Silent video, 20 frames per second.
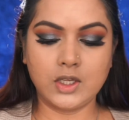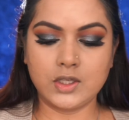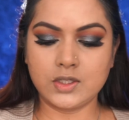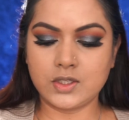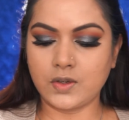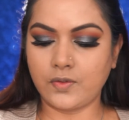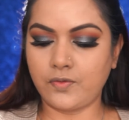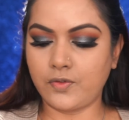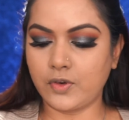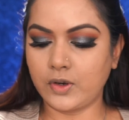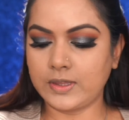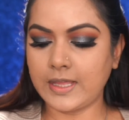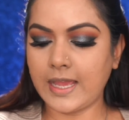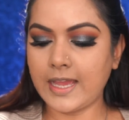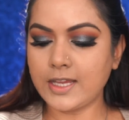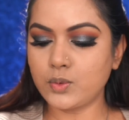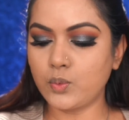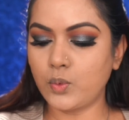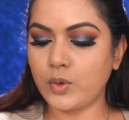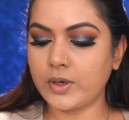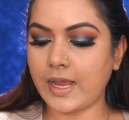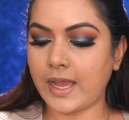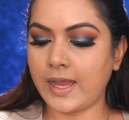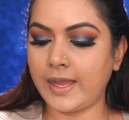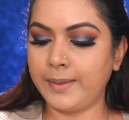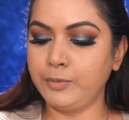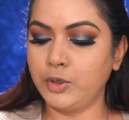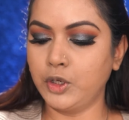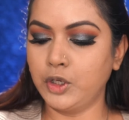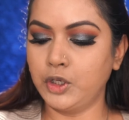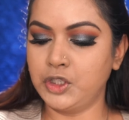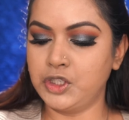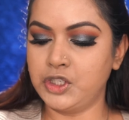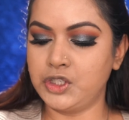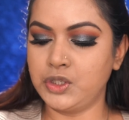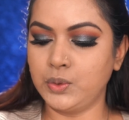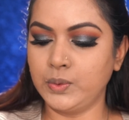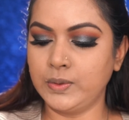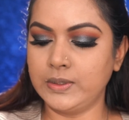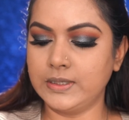So for that, what I'm going to
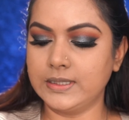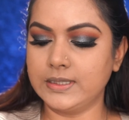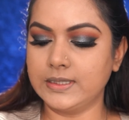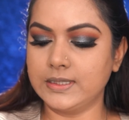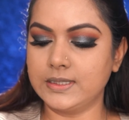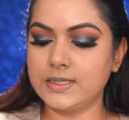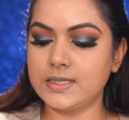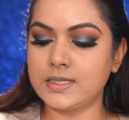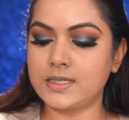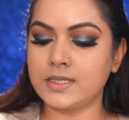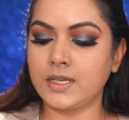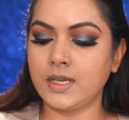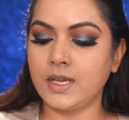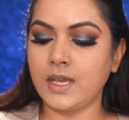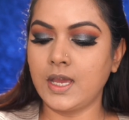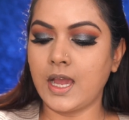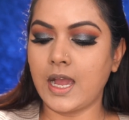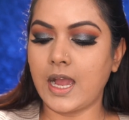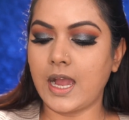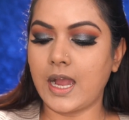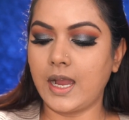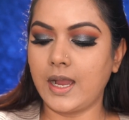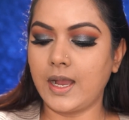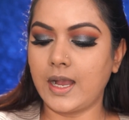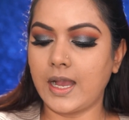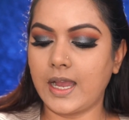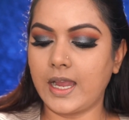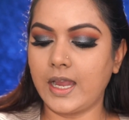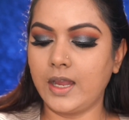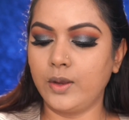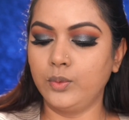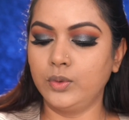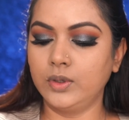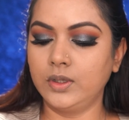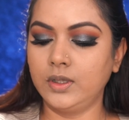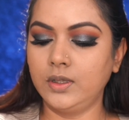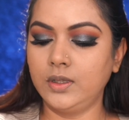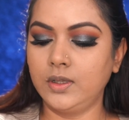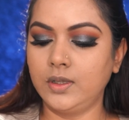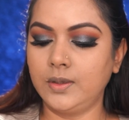do is I
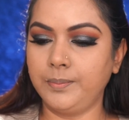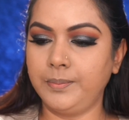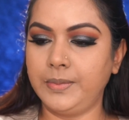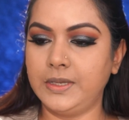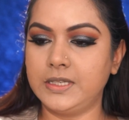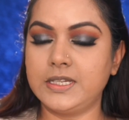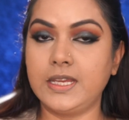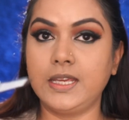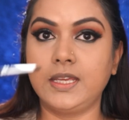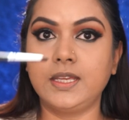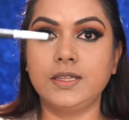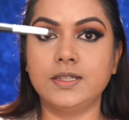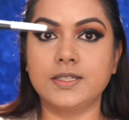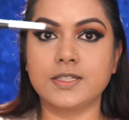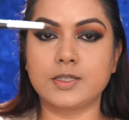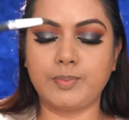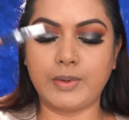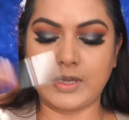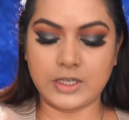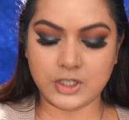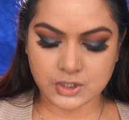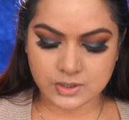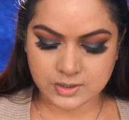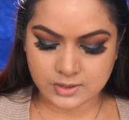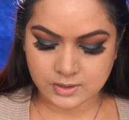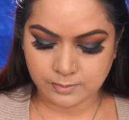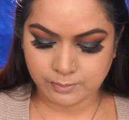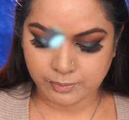will be taking this pencil